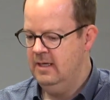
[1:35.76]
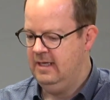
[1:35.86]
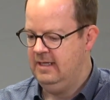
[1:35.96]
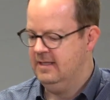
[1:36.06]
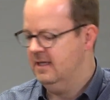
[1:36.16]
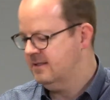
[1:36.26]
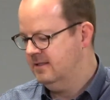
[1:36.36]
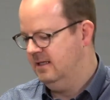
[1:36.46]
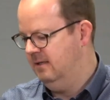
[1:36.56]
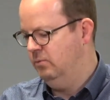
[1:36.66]
And at that
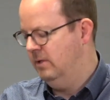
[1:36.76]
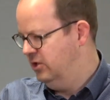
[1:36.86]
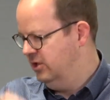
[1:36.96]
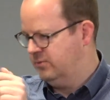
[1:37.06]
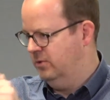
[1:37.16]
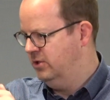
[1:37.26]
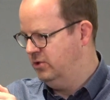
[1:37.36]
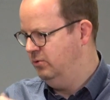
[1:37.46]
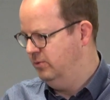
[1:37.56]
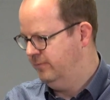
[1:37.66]
time, we just wanted
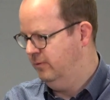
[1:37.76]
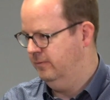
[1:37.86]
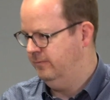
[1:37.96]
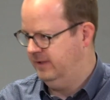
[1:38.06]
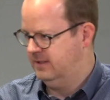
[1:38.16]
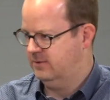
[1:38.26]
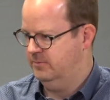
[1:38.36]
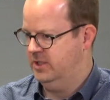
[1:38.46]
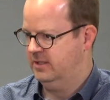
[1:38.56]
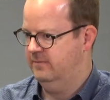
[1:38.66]
to use 4 fixed
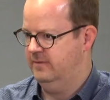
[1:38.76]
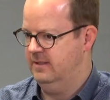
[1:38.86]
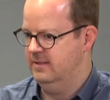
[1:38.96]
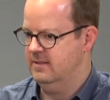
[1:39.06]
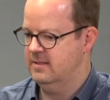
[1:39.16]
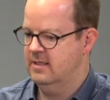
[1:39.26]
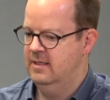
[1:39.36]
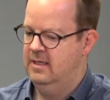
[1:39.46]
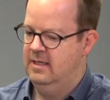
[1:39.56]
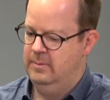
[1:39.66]
objective lenses,
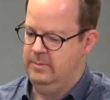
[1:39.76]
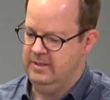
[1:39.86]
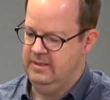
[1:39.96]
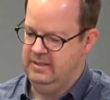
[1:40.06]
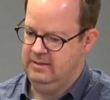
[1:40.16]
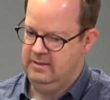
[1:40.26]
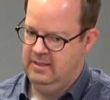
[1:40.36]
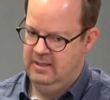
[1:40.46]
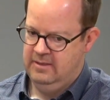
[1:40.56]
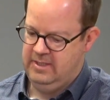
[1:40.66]
but then
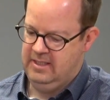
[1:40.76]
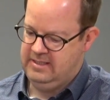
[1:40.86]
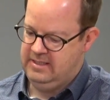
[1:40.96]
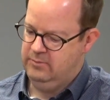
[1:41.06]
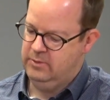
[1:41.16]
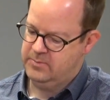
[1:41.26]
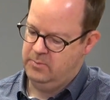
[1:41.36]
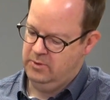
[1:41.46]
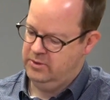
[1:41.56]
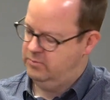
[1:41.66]
the idea was
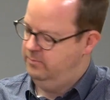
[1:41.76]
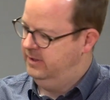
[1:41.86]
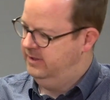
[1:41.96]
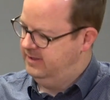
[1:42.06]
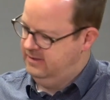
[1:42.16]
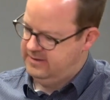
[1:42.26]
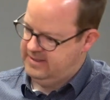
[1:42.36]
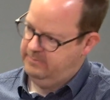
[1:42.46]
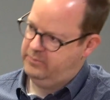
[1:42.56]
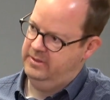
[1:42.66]
born to build a
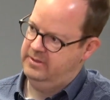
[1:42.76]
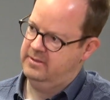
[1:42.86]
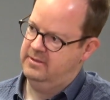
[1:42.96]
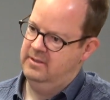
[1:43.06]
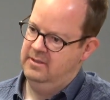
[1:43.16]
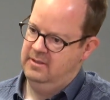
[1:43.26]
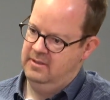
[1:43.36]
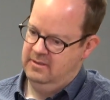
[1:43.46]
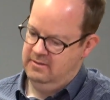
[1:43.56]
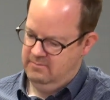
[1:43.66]
separate
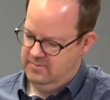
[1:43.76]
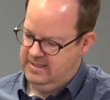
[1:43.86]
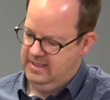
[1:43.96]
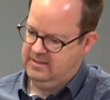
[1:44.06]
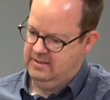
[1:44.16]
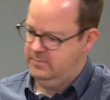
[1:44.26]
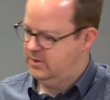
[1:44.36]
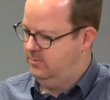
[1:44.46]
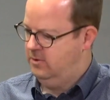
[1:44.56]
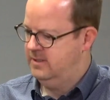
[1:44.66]
setup,
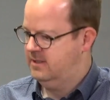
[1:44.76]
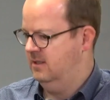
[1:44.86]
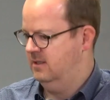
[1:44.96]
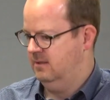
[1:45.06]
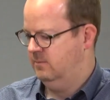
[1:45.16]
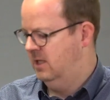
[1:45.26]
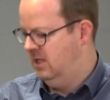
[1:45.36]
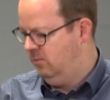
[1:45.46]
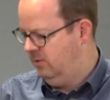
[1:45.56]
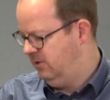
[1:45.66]
small setup,
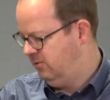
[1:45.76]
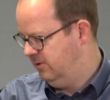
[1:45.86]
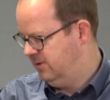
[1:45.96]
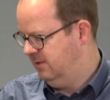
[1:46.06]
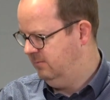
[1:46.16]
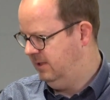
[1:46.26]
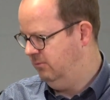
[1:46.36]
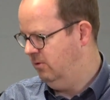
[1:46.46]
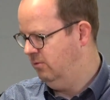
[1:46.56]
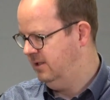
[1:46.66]
where you could simply
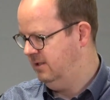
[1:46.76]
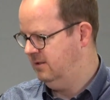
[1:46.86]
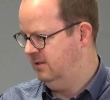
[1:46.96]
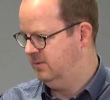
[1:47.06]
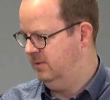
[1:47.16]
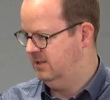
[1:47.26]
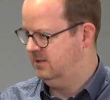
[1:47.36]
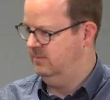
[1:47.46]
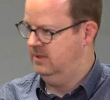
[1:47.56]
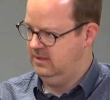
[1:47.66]
rotate the
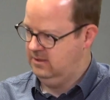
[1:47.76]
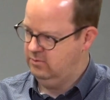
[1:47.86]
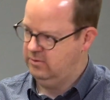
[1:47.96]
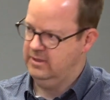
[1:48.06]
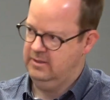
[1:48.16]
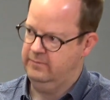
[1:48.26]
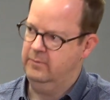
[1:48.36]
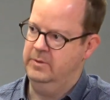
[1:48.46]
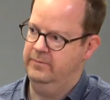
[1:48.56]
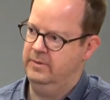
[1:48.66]
specimen and look at it
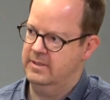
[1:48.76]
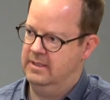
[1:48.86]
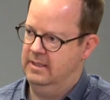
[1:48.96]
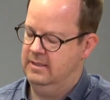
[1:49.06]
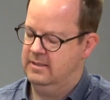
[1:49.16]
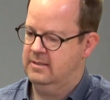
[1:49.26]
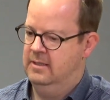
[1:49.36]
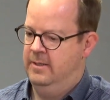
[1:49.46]
from different sides.